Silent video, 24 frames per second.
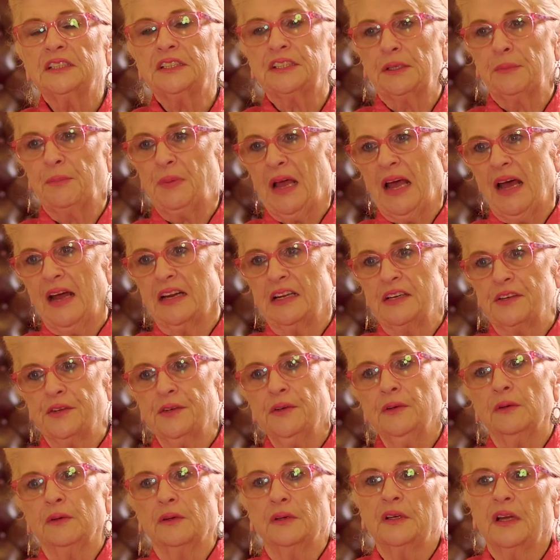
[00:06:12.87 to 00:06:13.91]
to Patty
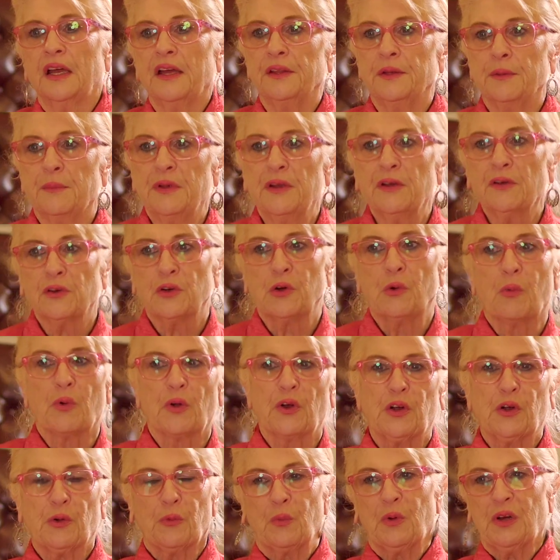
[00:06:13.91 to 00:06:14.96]
Duke and The Miracle
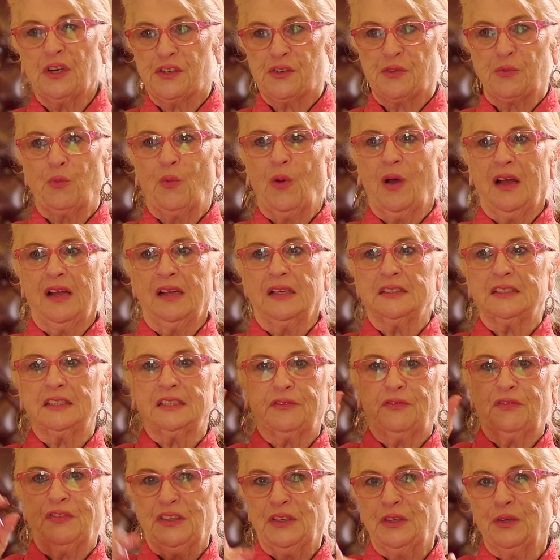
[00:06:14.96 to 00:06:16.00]
Worker, which
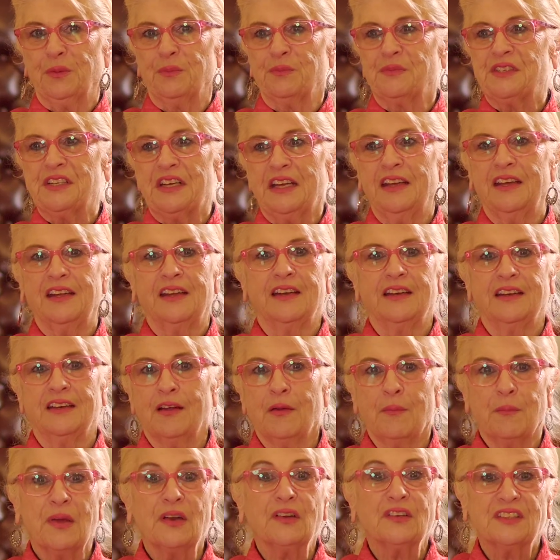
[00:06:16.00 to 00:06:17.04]
was filmed
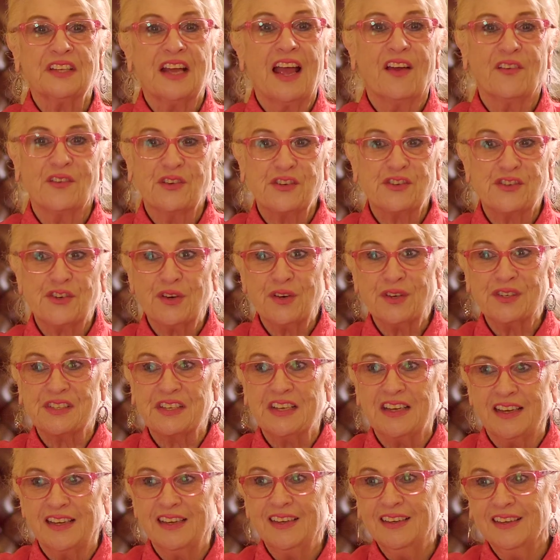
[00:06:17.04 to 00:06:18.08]
in Middletown, New
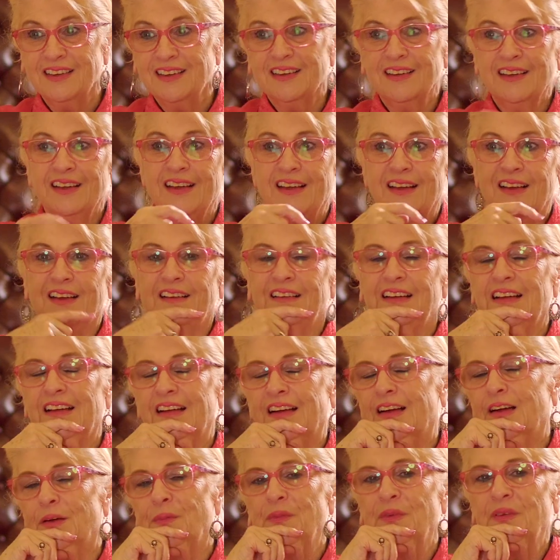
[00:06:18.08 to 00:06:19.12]
Jersey,
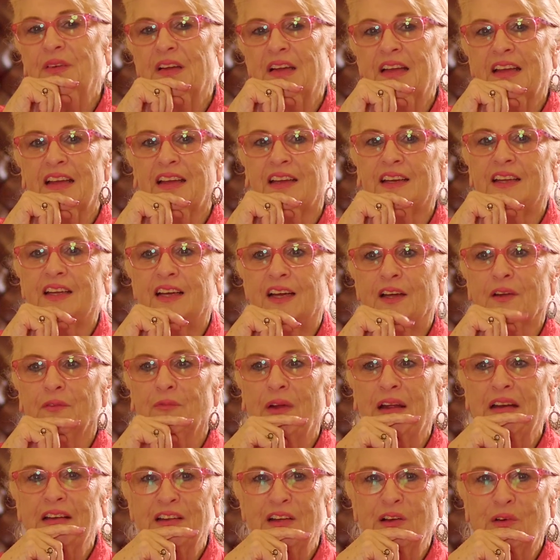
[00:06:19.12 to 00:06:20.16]
and on
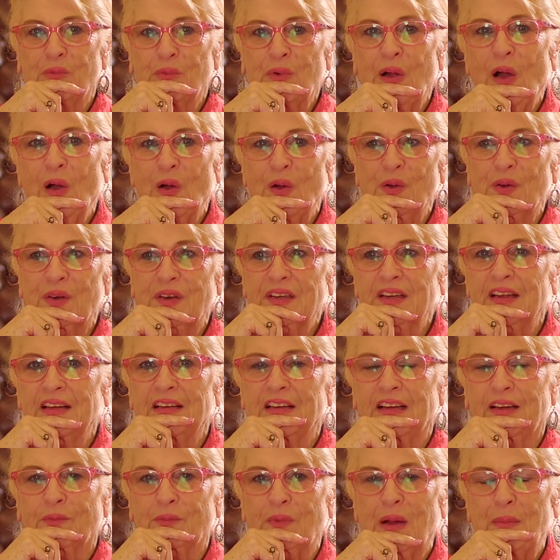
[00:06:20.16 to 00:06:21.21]
Red Hill Road,
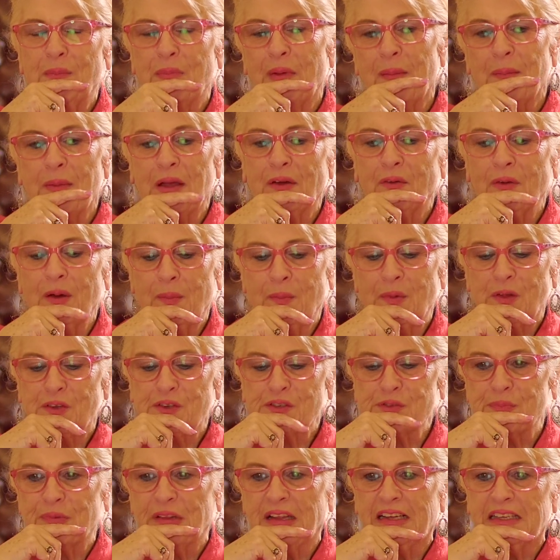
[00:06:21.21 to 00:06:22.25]
right by my
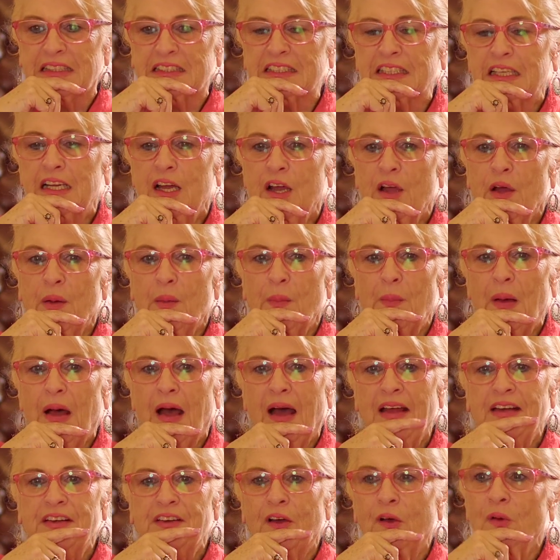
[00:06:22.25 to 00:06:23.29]
grandmother's place.
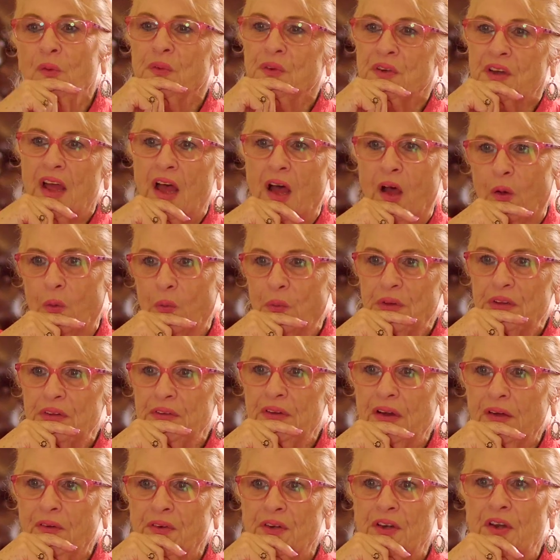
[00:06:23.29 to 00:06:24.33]
I don't know. You
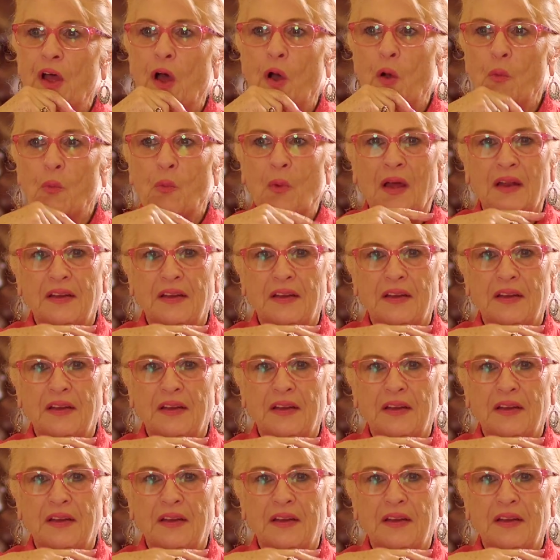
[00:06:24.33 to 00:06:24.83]
don't know what